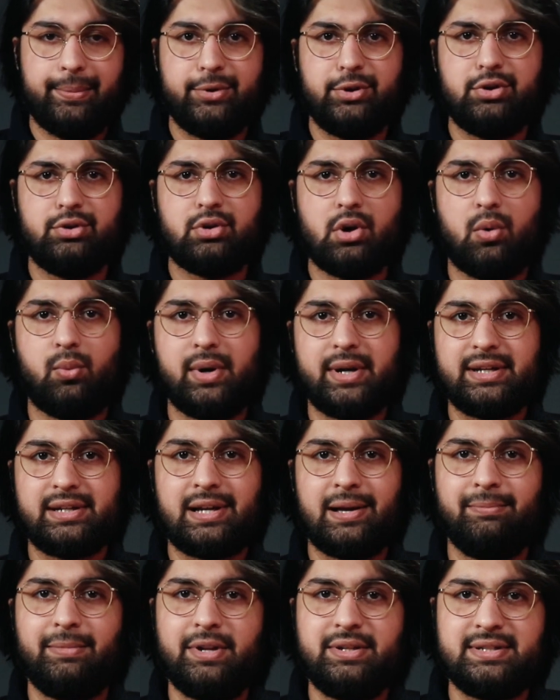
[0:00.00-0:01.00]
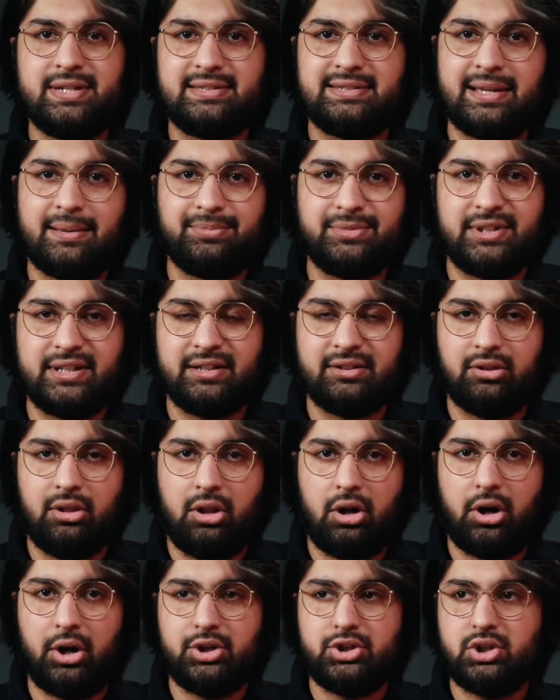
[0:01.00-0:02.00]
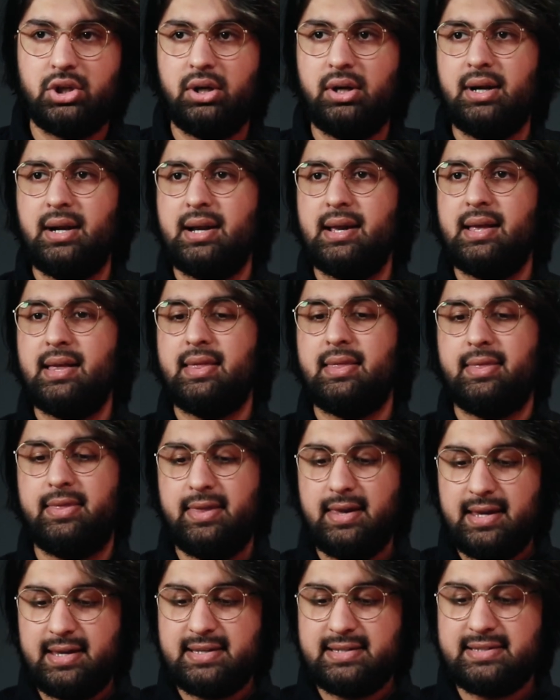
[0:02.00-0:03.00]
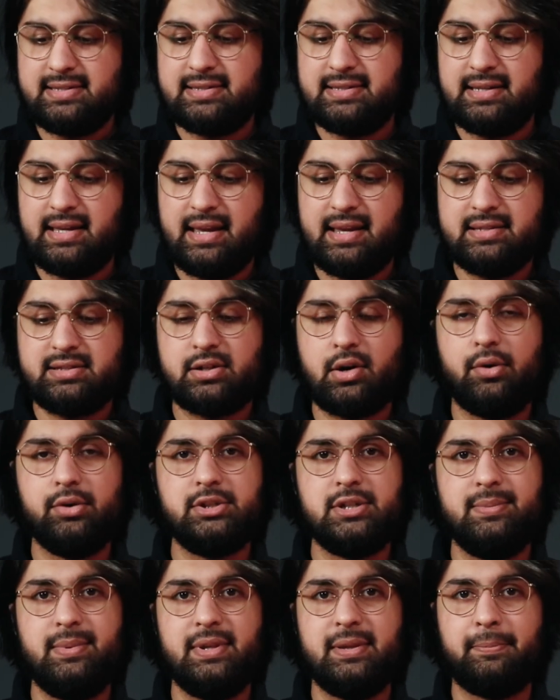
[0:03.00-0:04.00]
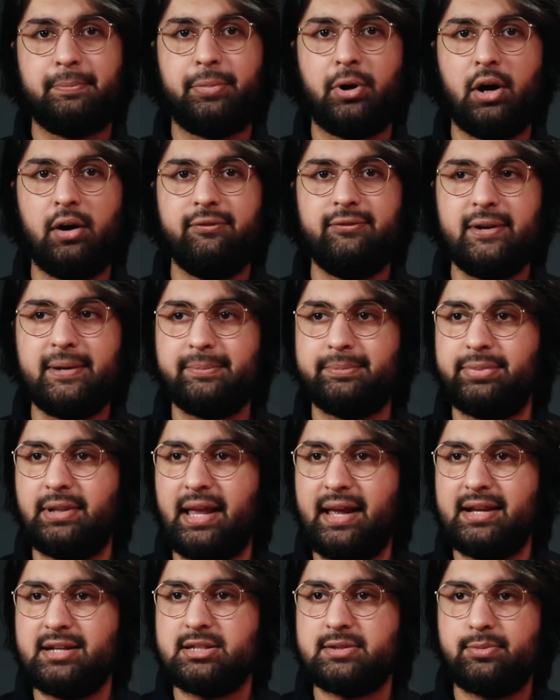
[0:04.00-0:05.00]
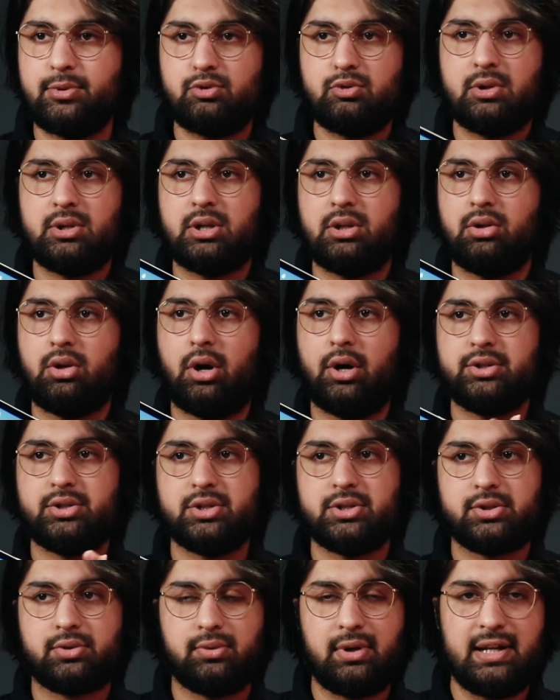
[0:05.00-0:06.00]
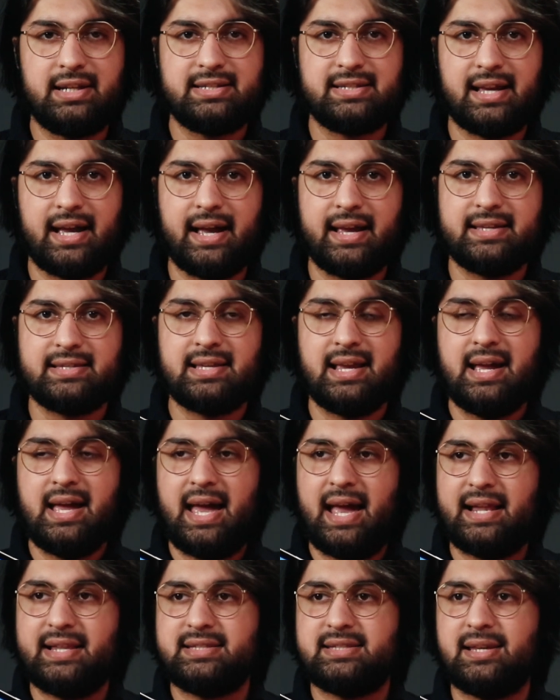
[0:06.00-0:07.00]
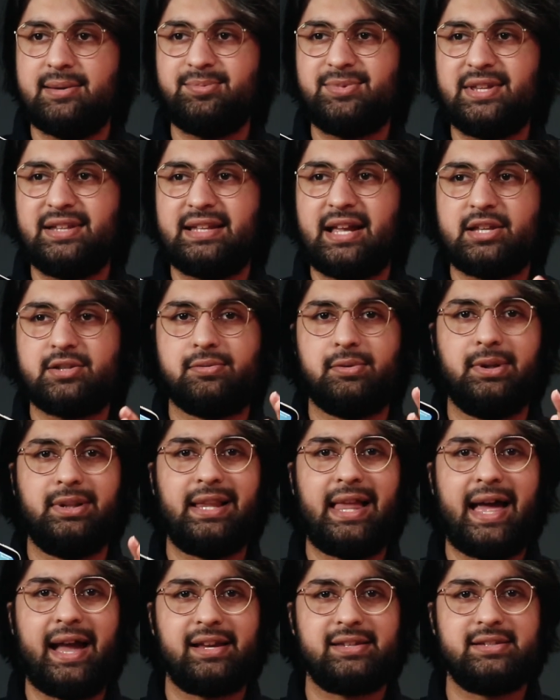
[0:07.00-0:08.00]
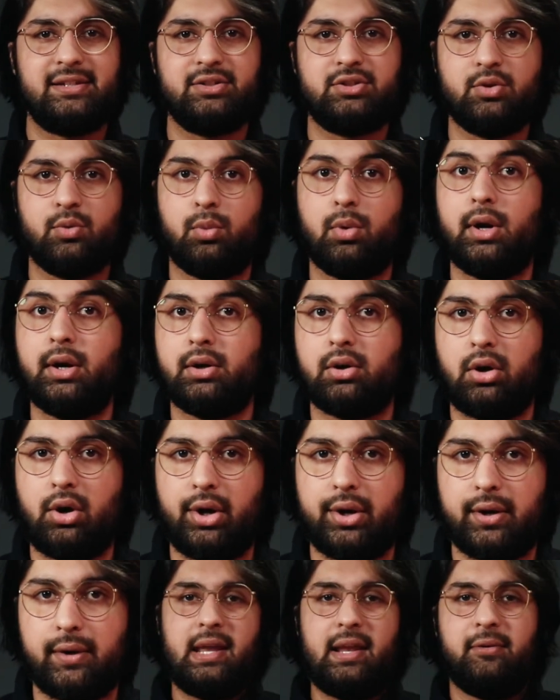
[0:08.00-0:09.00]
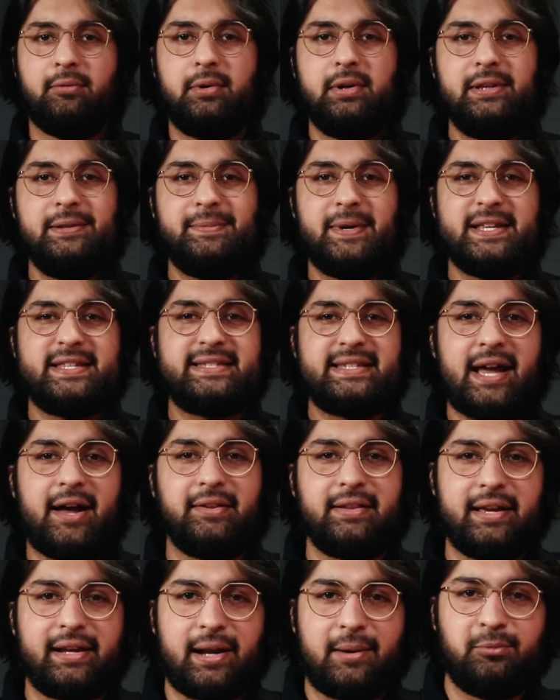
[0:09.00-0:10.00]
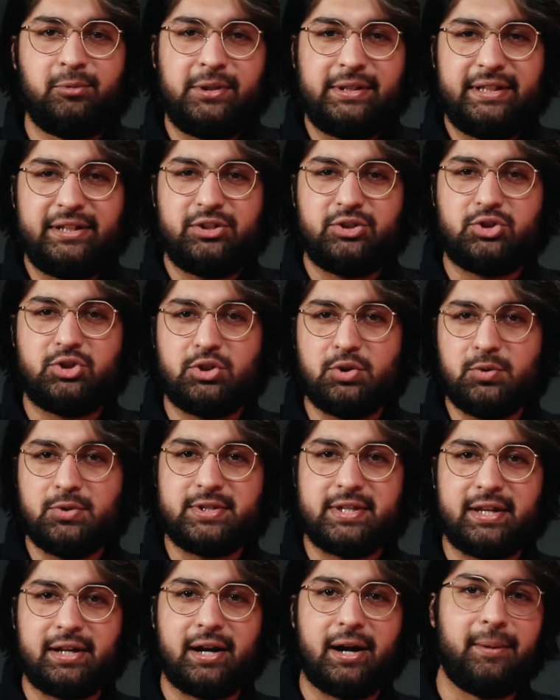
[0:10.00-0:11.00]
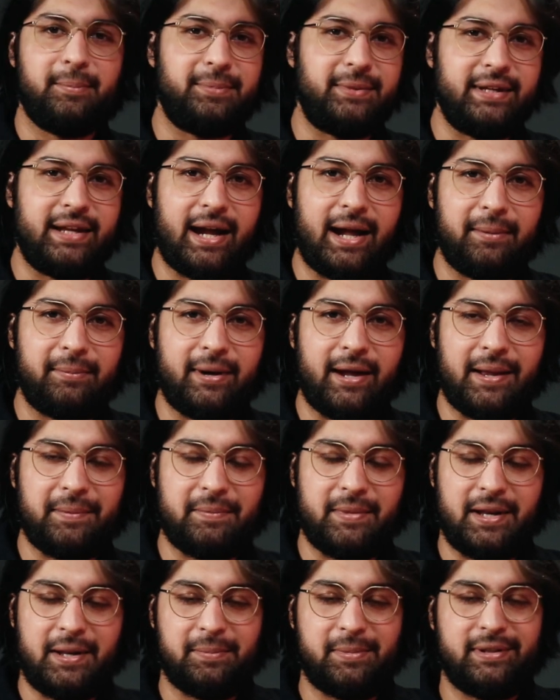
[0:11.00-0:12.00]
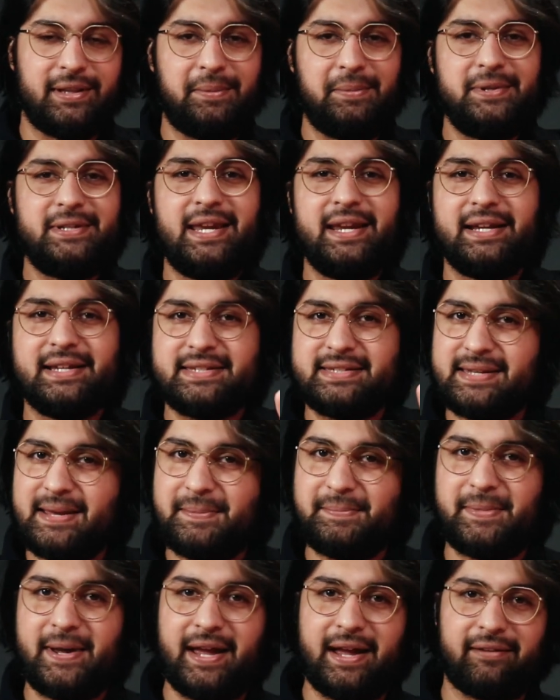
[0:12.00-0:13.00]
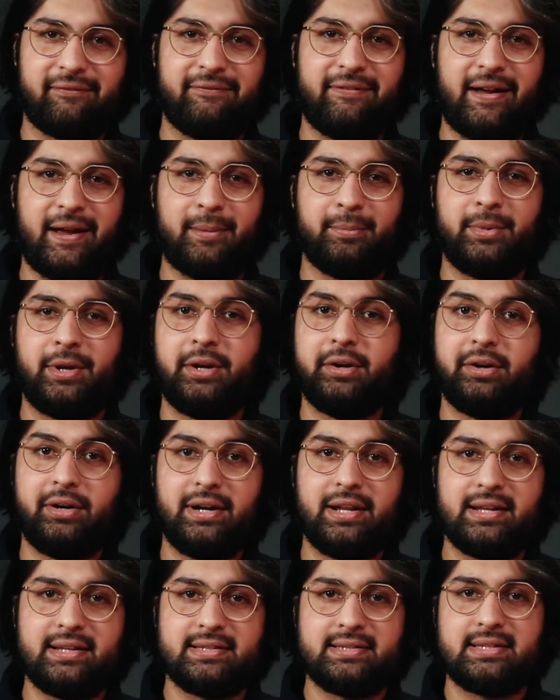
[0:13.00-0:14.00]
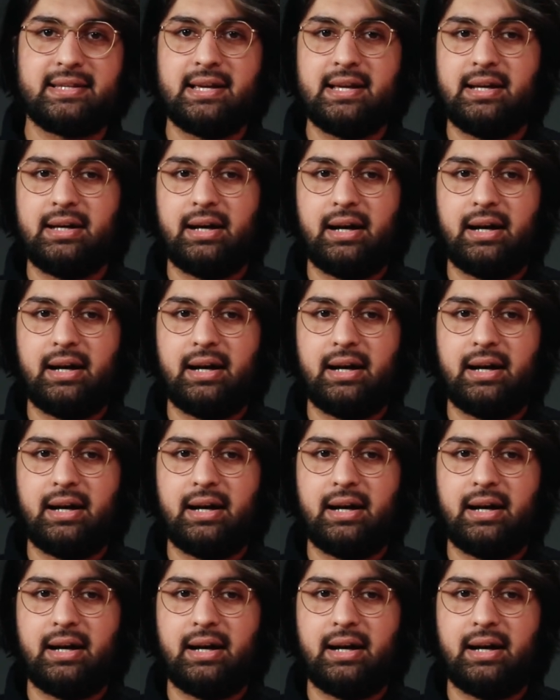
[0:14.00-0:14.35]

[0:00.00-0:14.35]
you don't want to commit to something larger, this is going to be the perfect blend between a larger screen size and something that's relaxing to work on. It really must sound like I'm really juicing up the iPad mini, but let me take a step back. Fam, here it is.